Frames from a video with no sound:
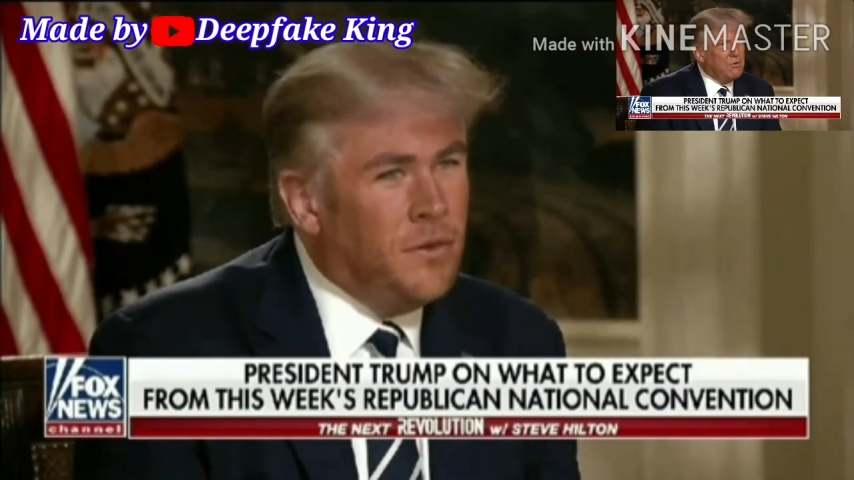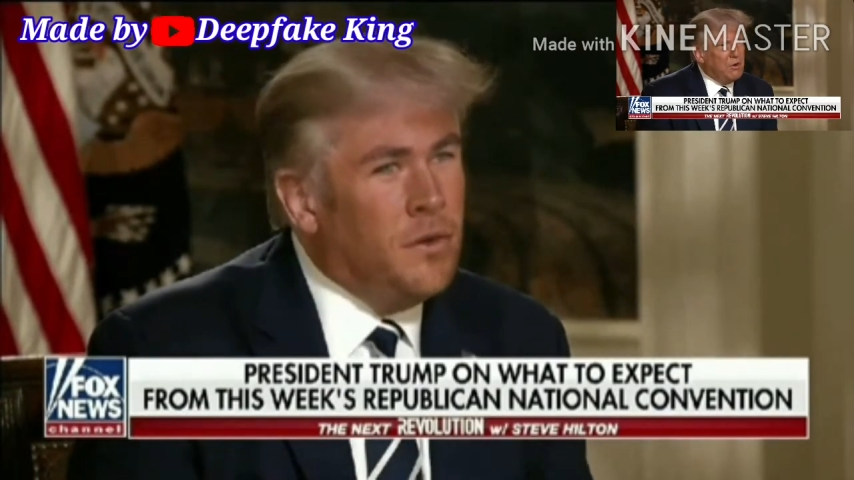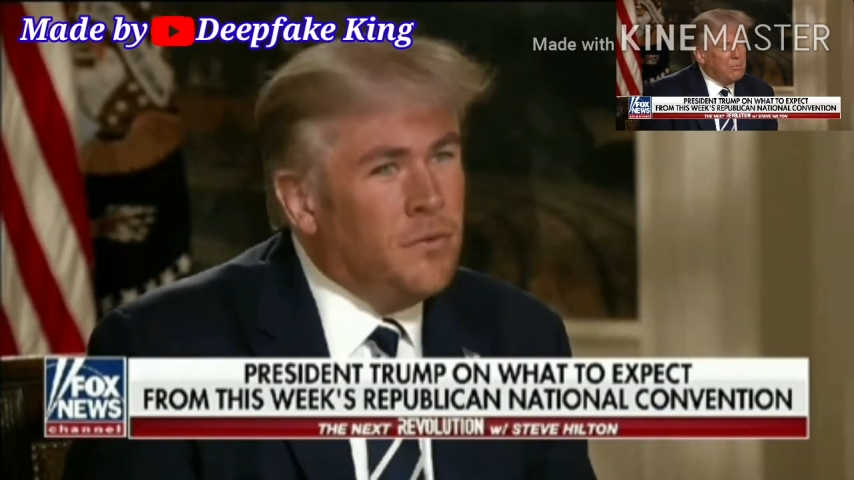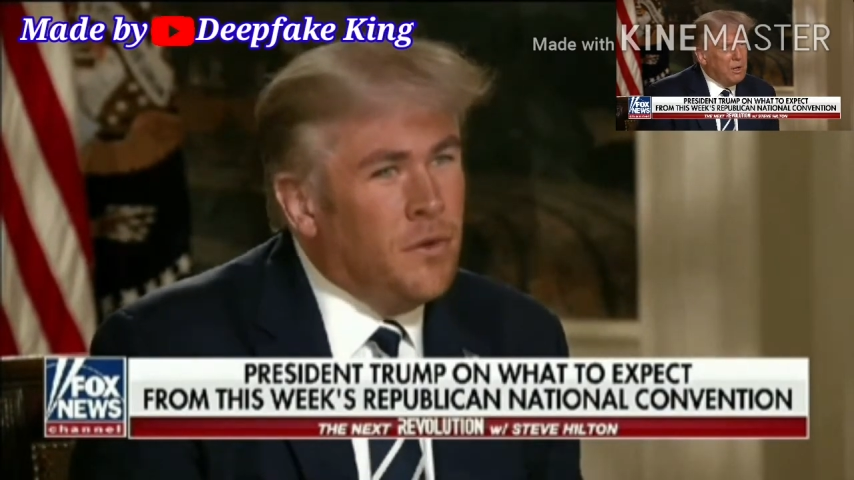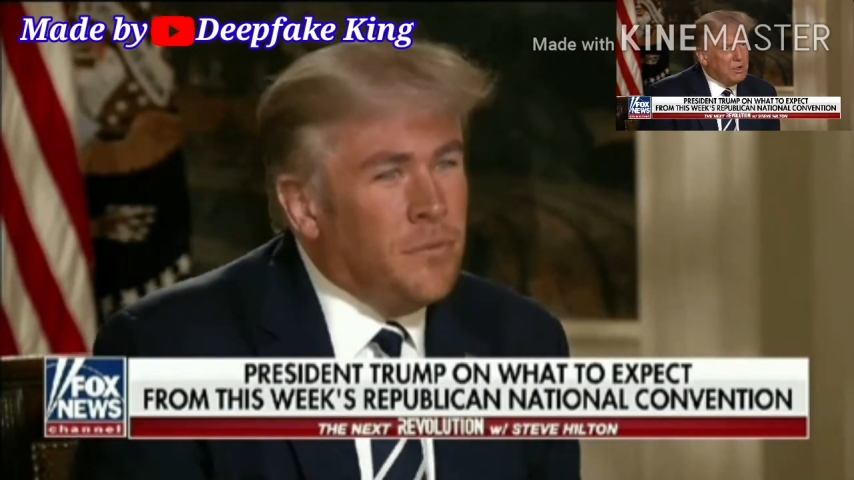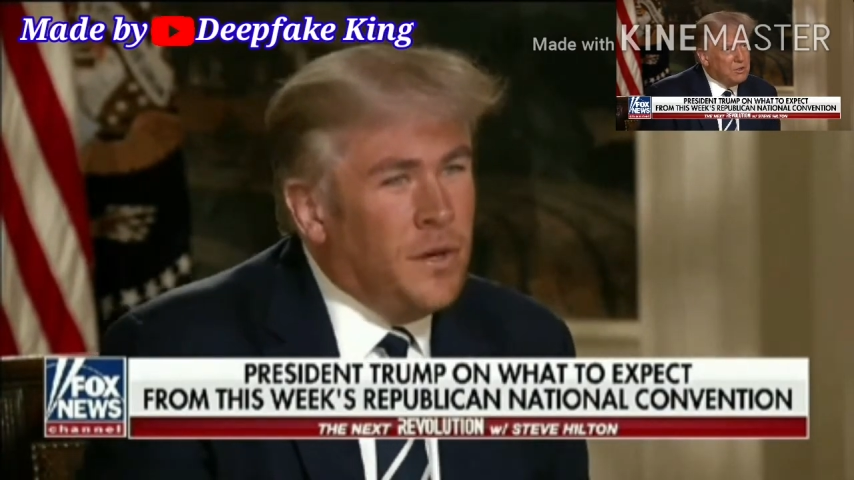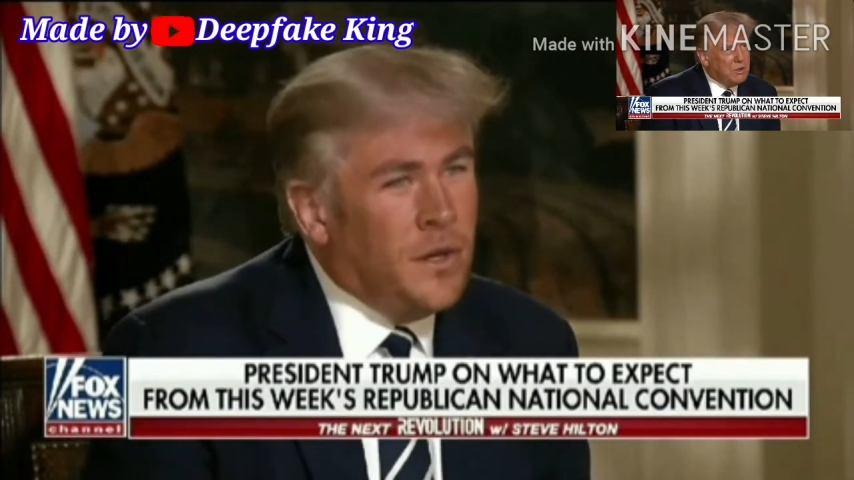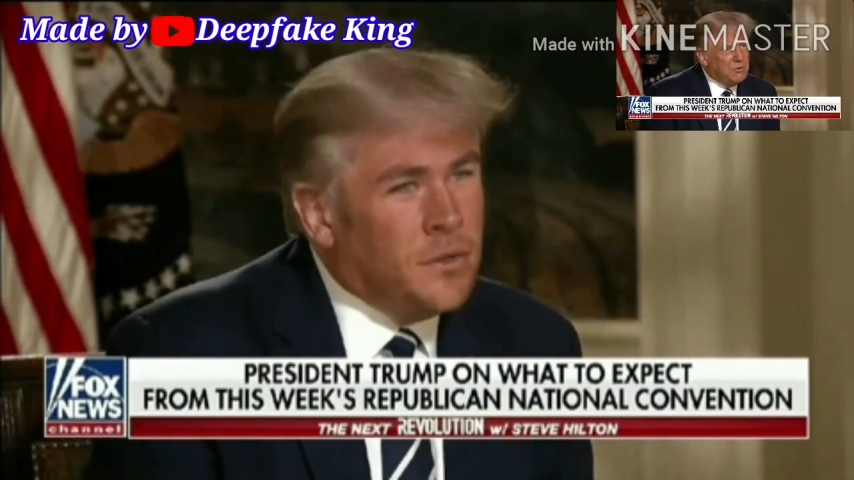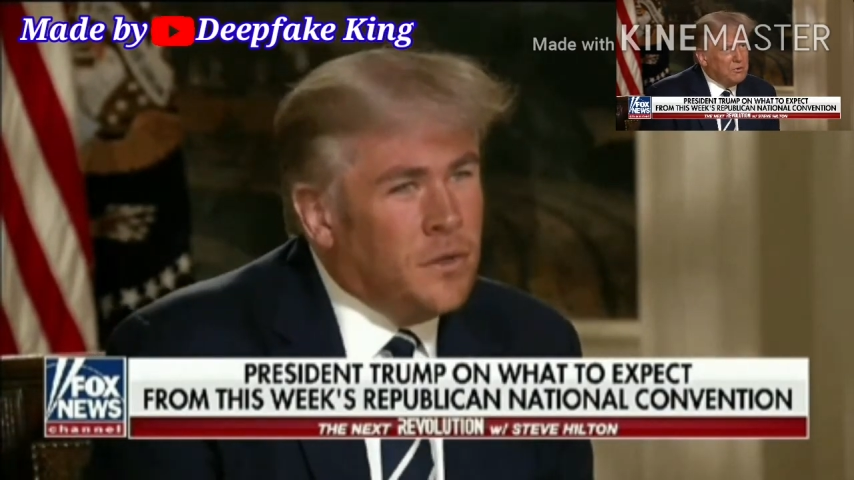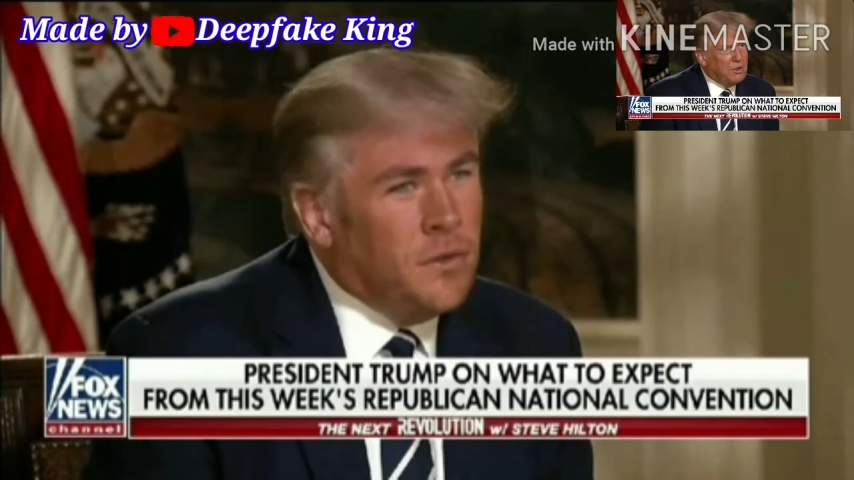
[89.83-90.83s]
very
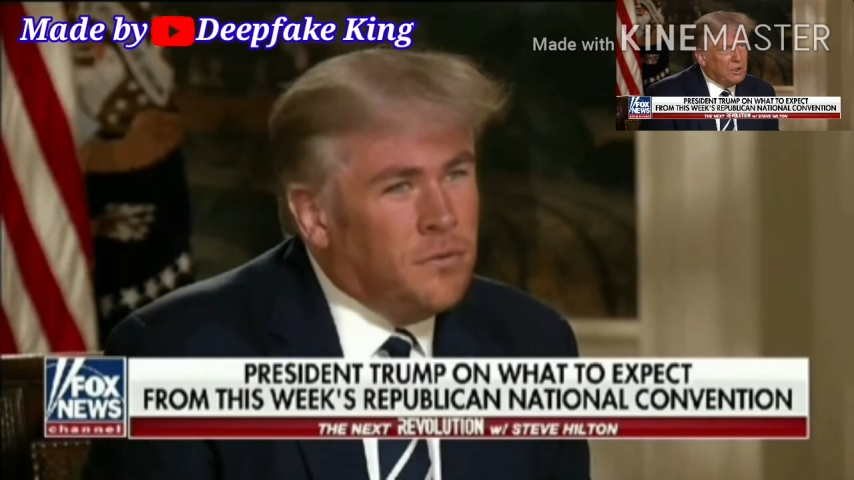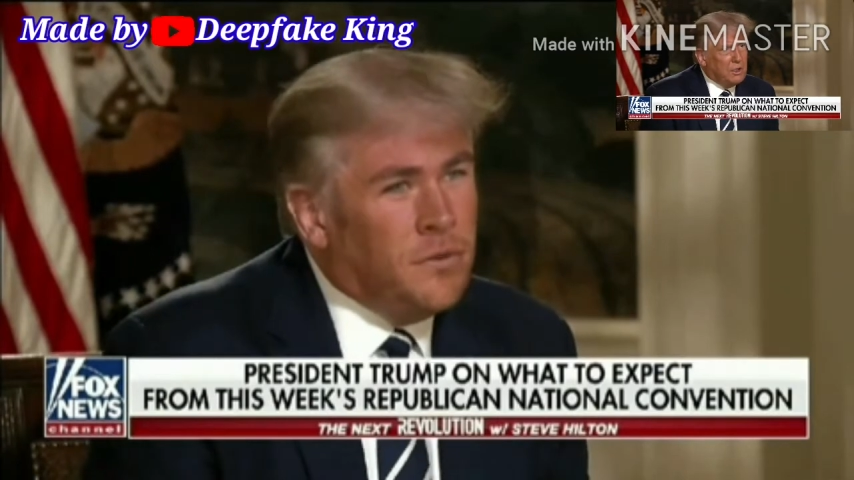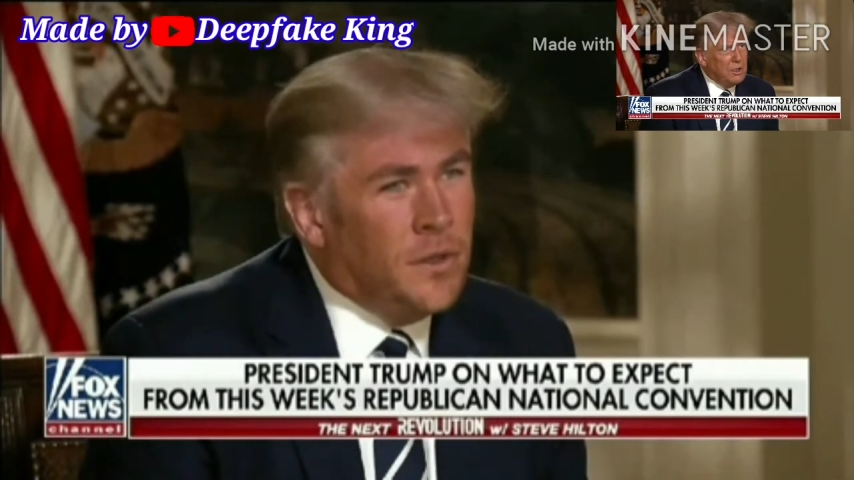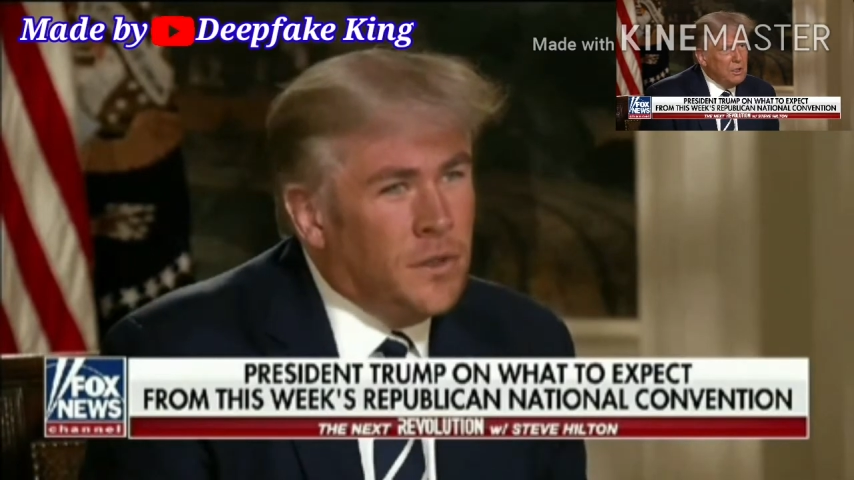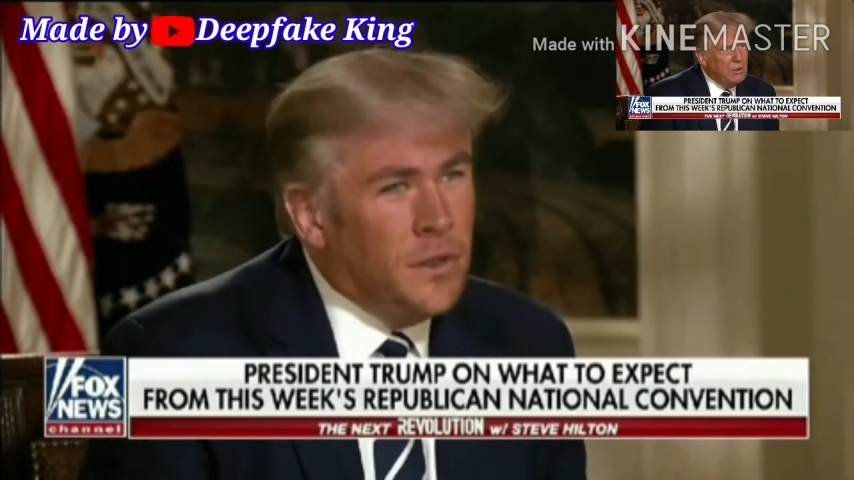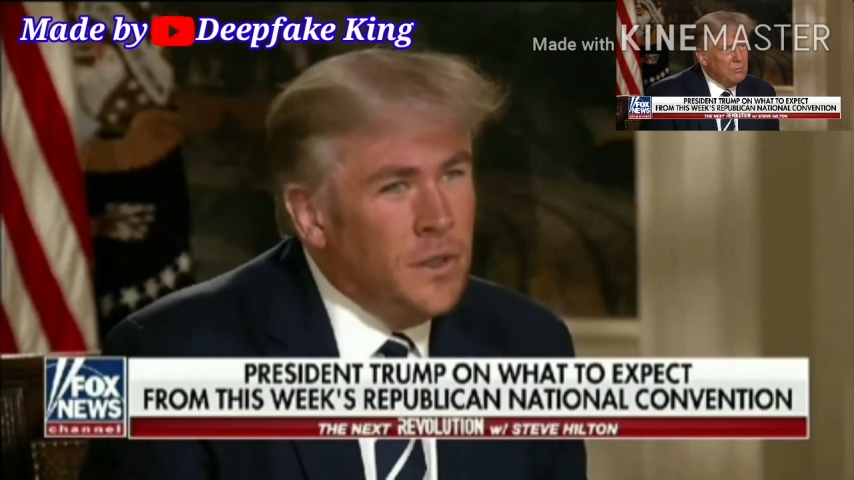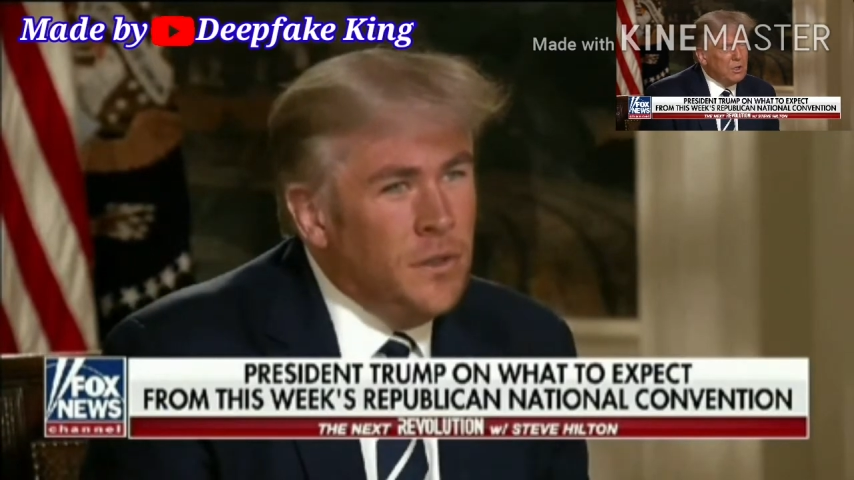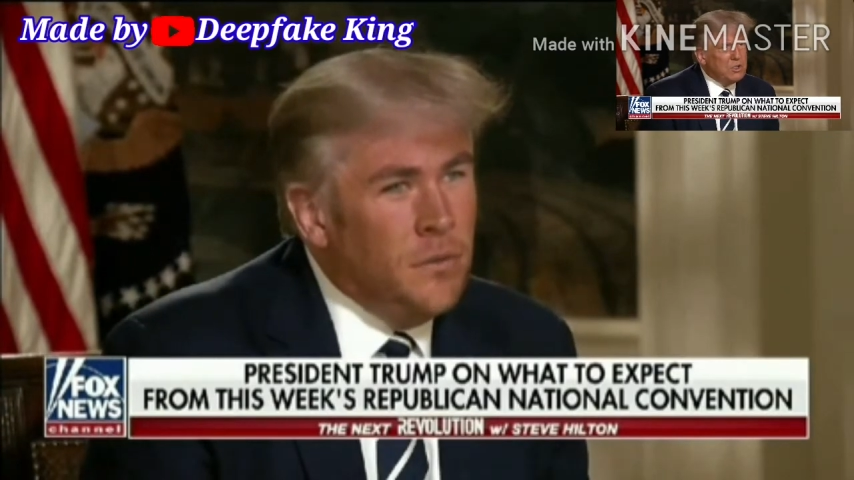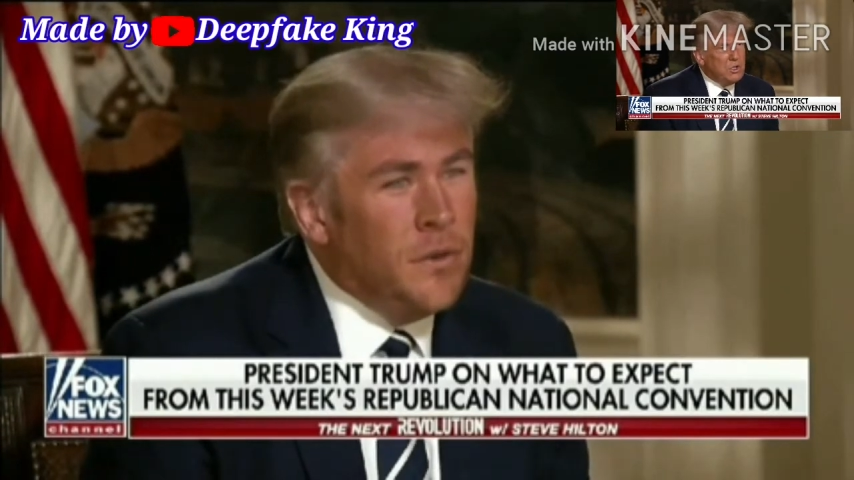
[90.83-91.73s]
positive uh, so message.